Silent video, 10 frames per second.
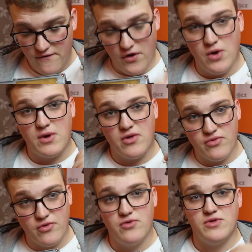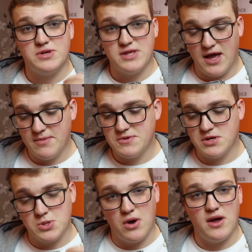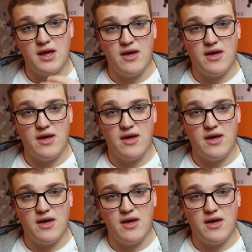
following through the steps to try and